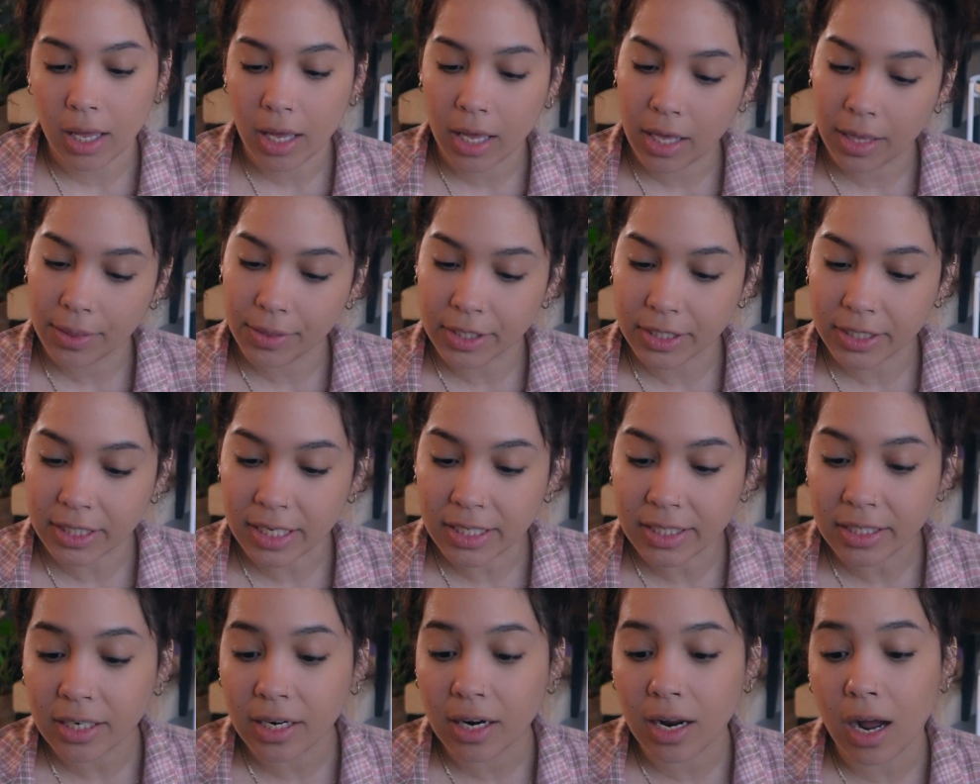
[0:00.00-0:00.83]
And the
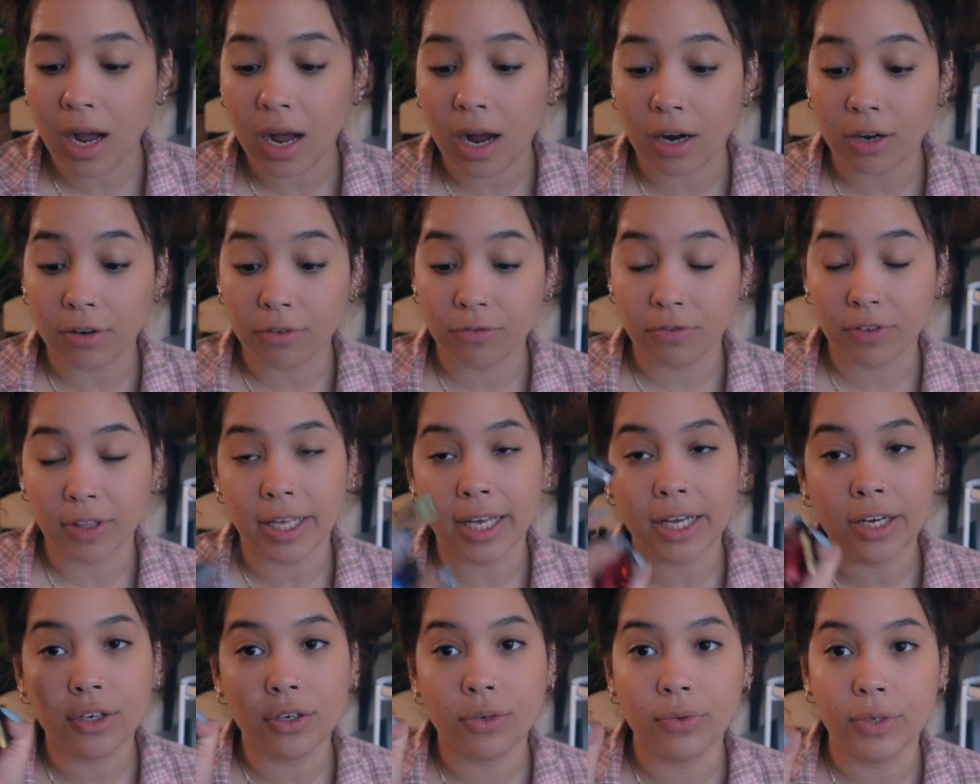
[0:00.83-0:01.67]
scents that I got are
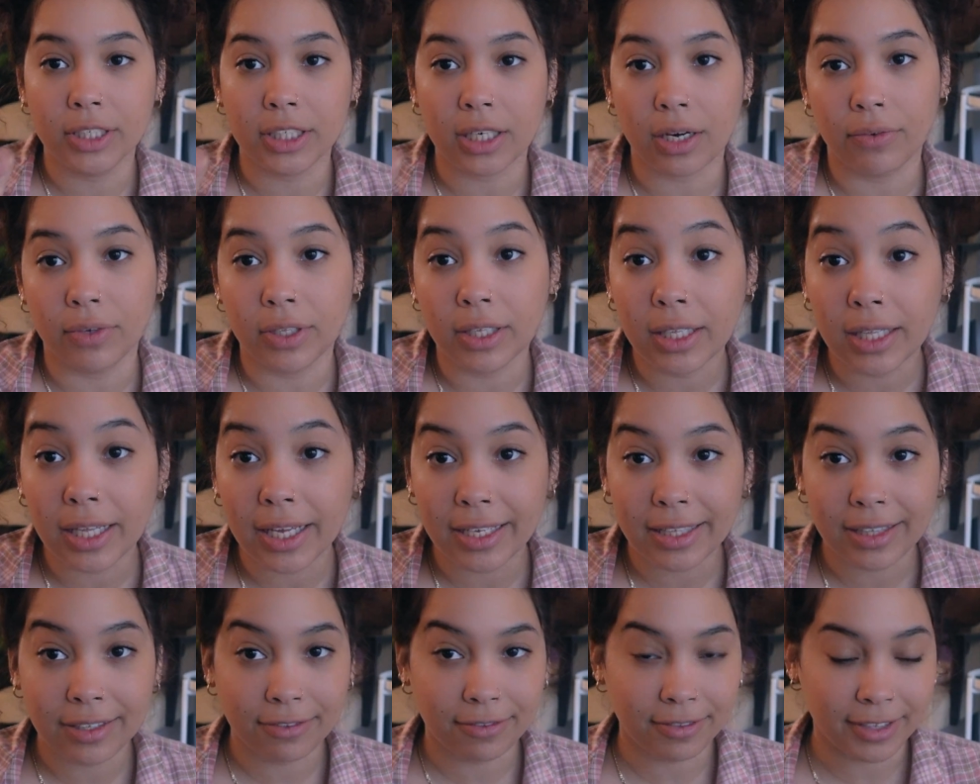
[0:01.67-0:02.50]
flannel, which I really
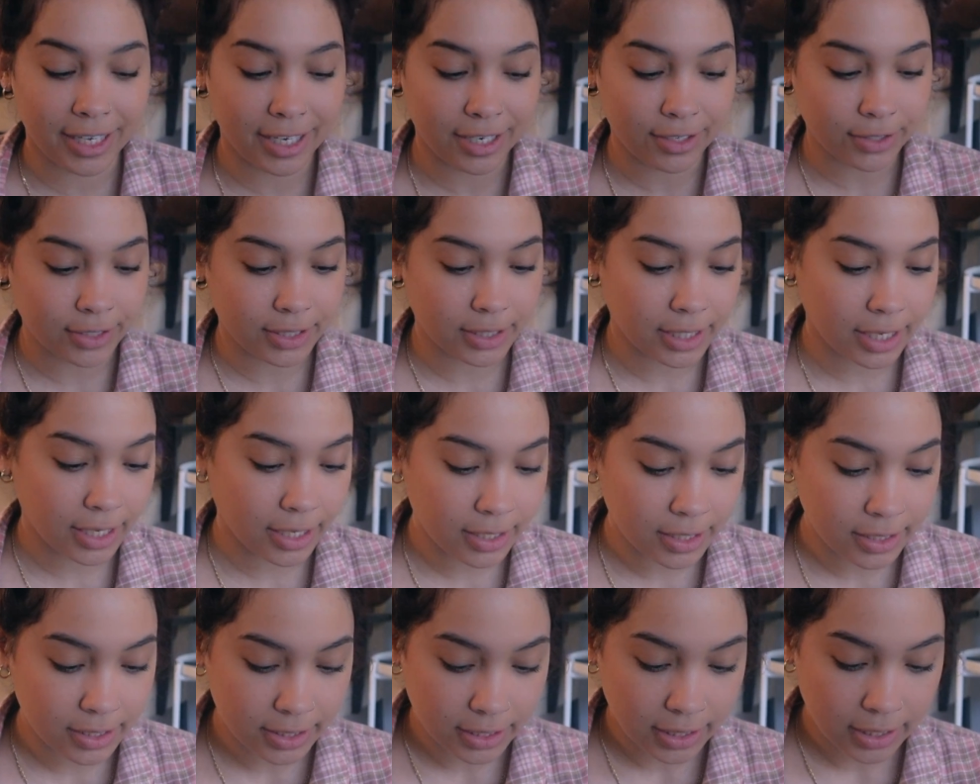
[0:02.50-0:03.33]
like the flannel
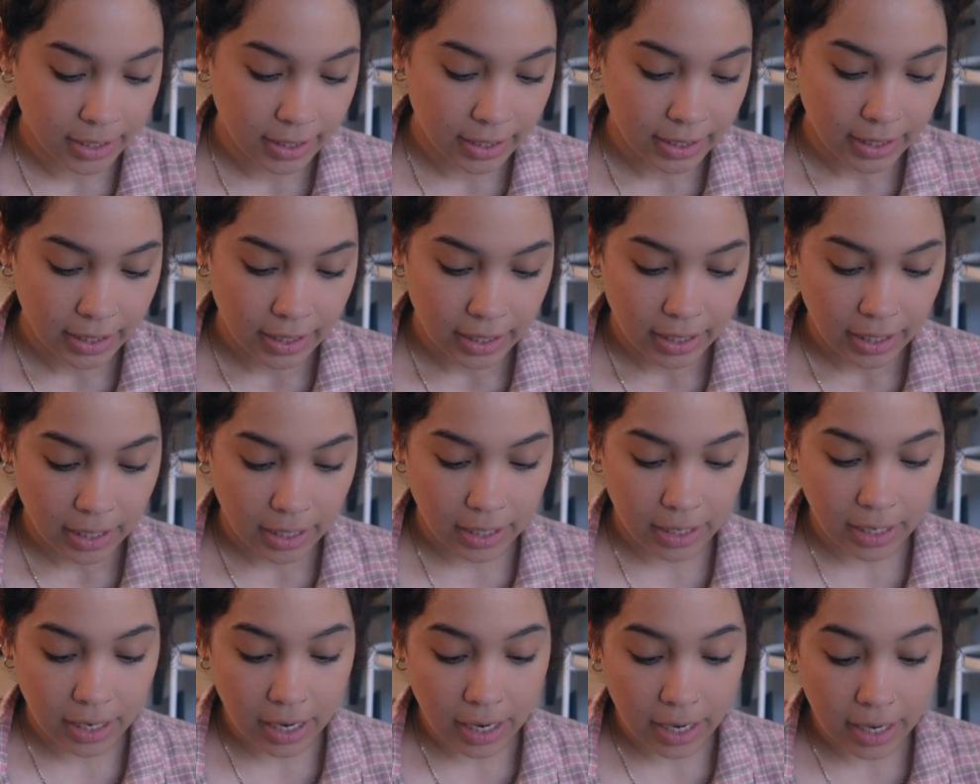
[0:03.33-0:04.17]
scent.
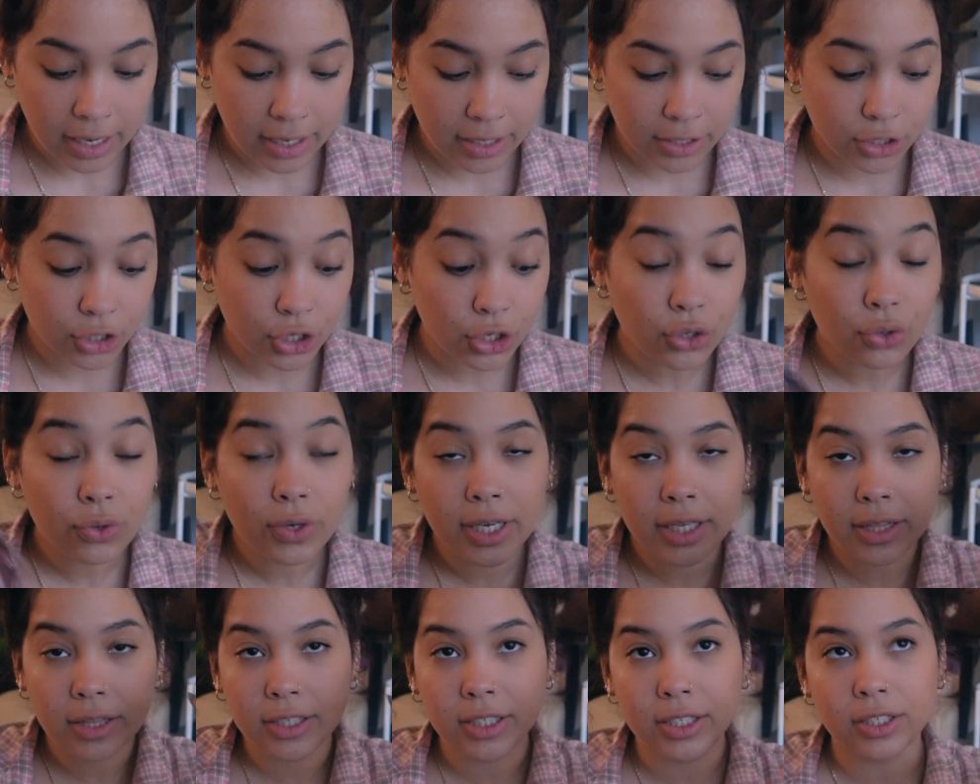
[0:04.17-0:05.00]
I got two
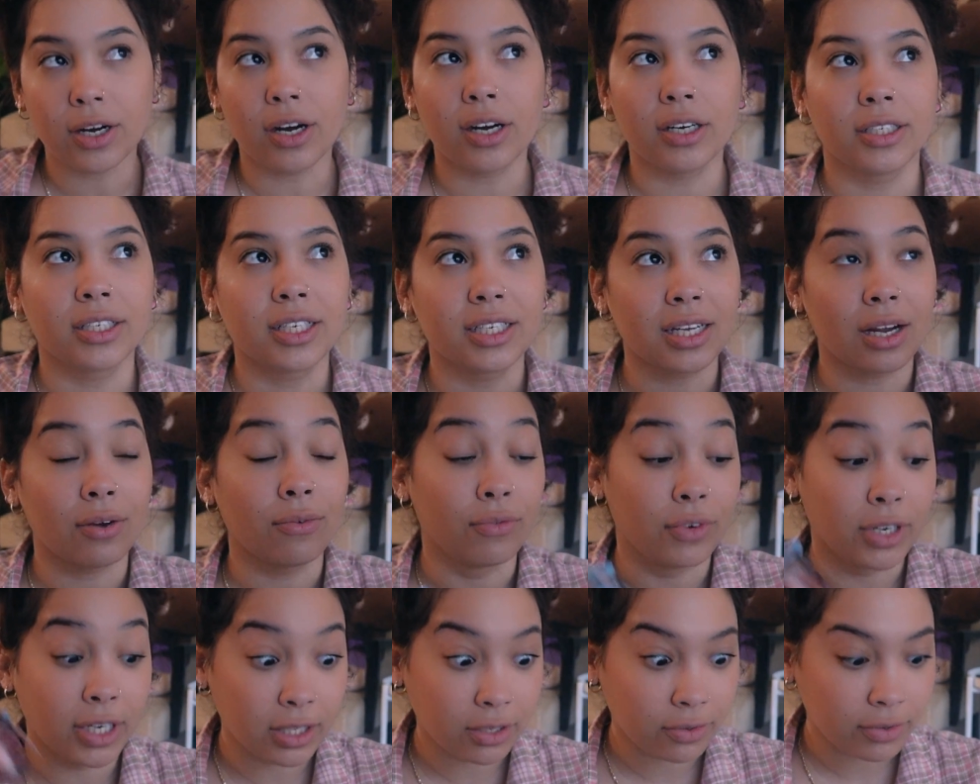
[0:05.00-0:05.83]
in the stars because I
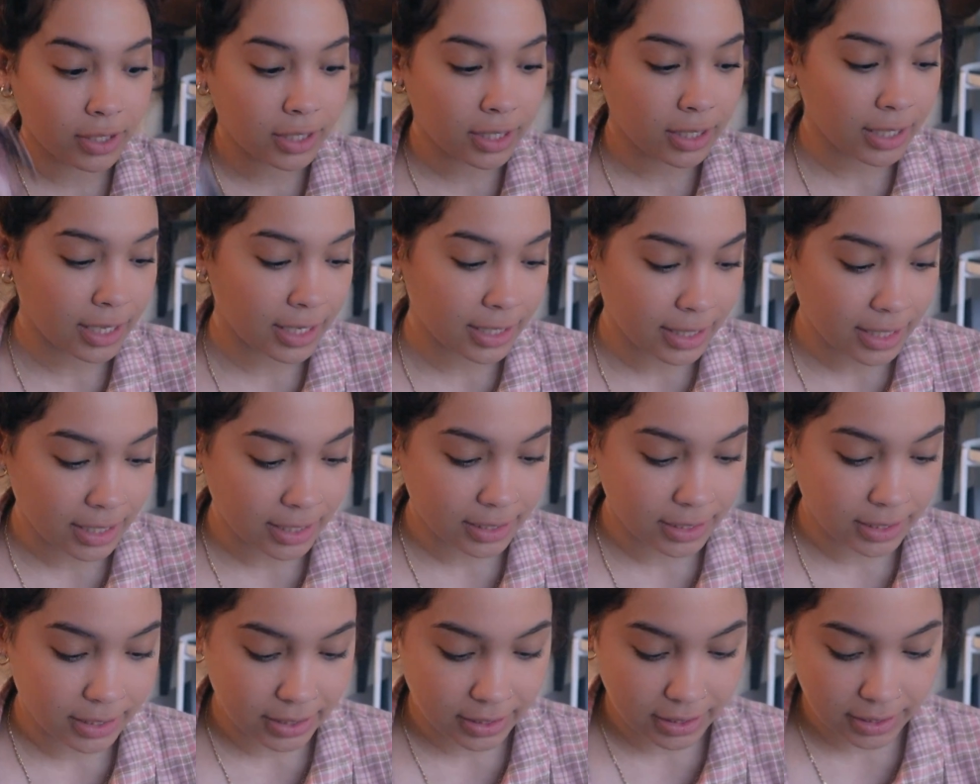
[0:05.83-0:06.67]
really, really like that
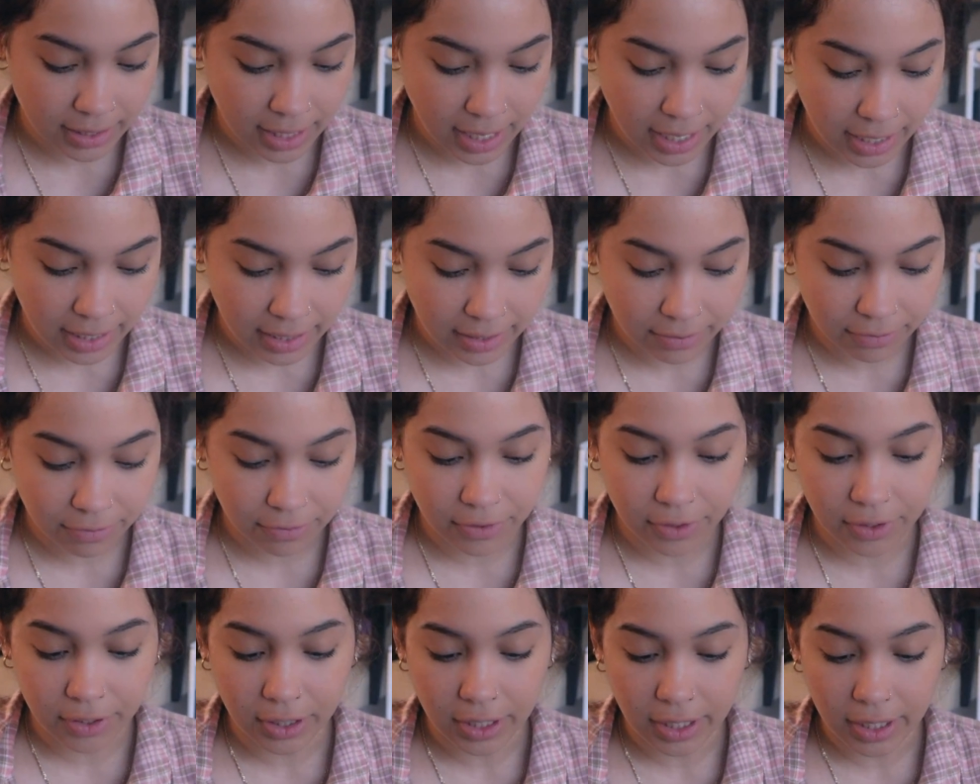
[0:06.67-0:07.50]
scent
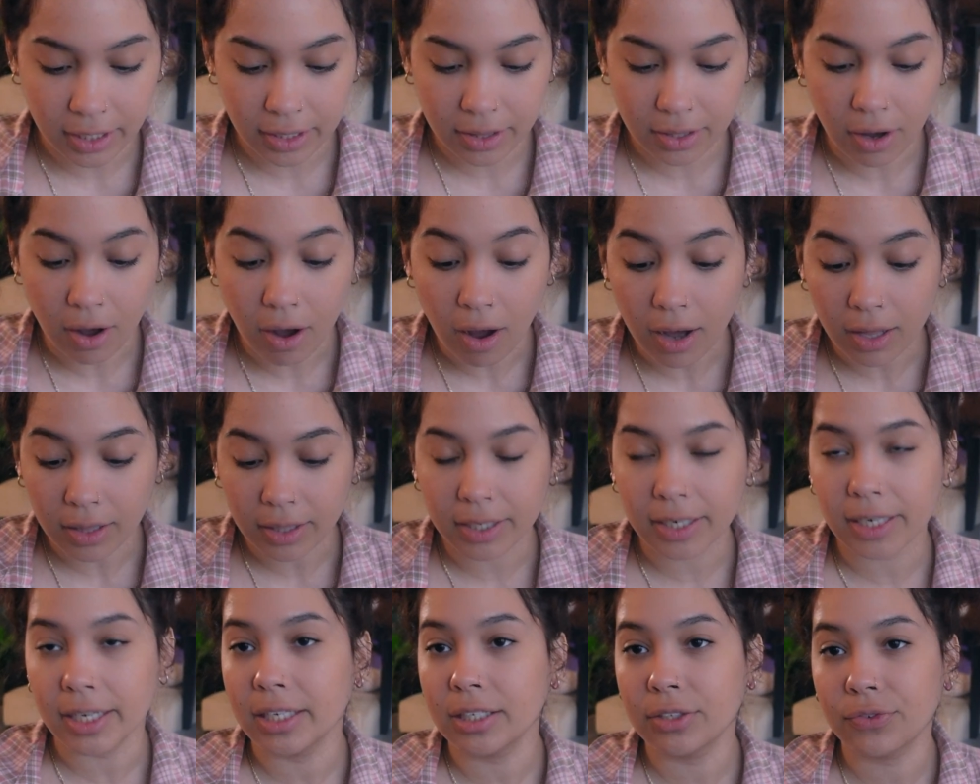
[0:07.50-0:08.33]
for like the
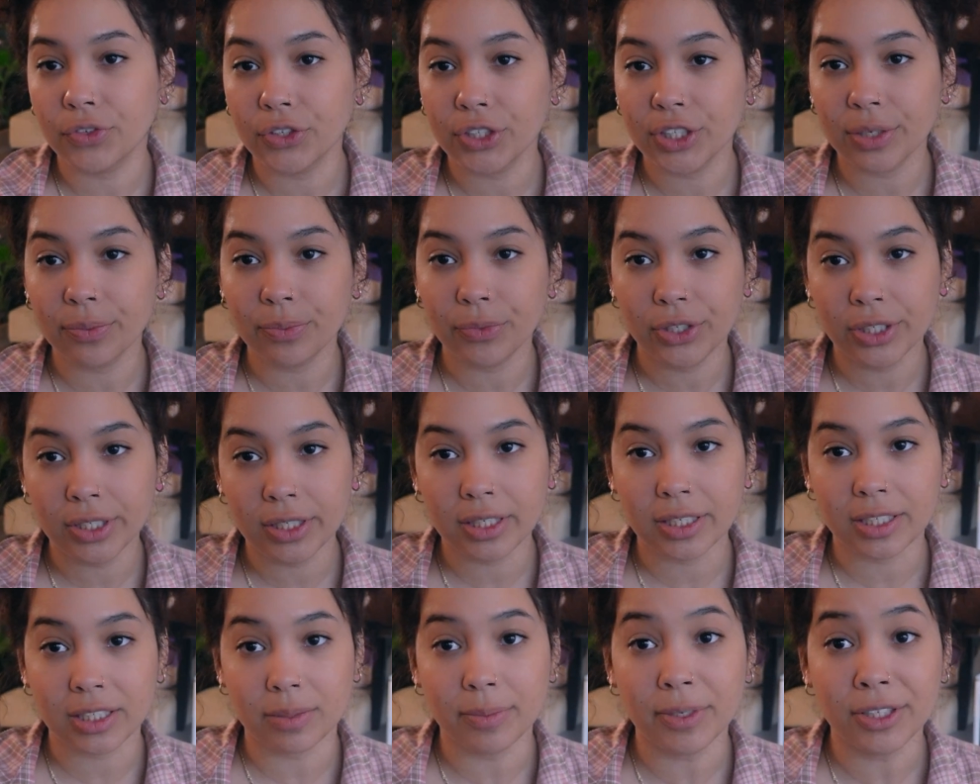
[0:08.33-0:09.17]
holidays for some
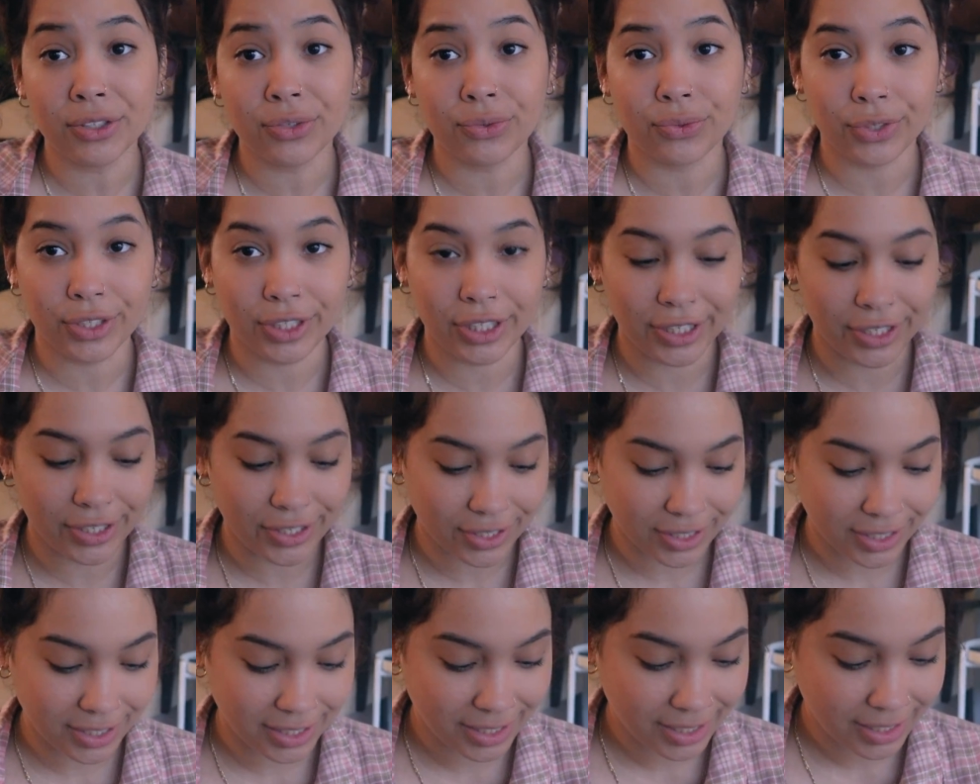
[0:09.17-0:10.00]
reason. It smells really
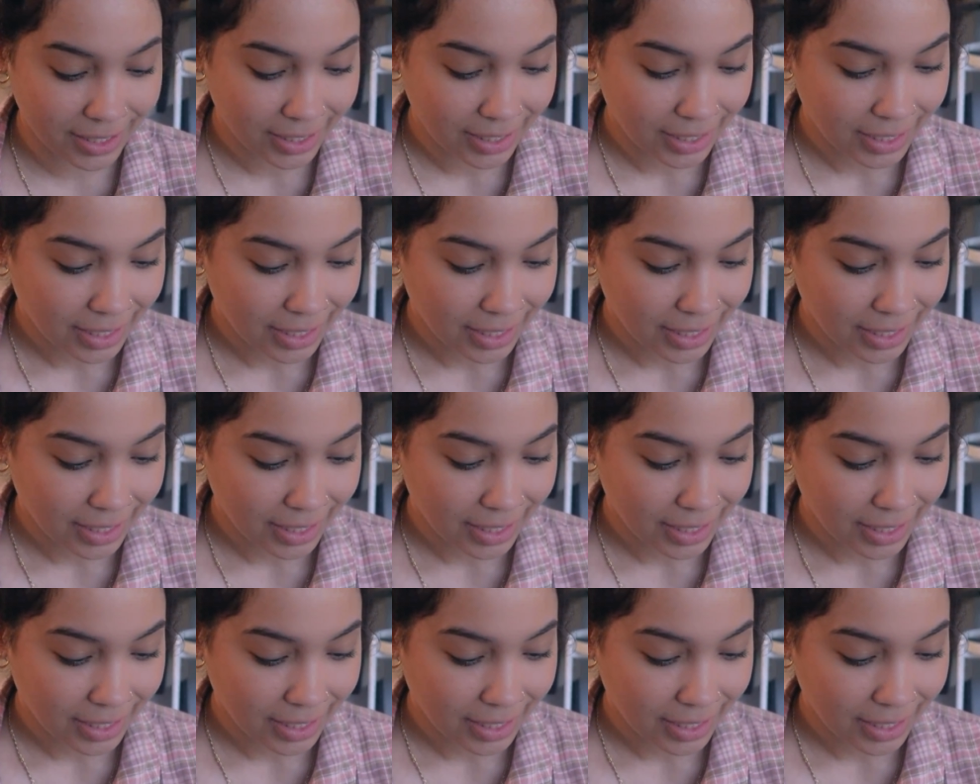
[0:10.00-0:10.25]
good.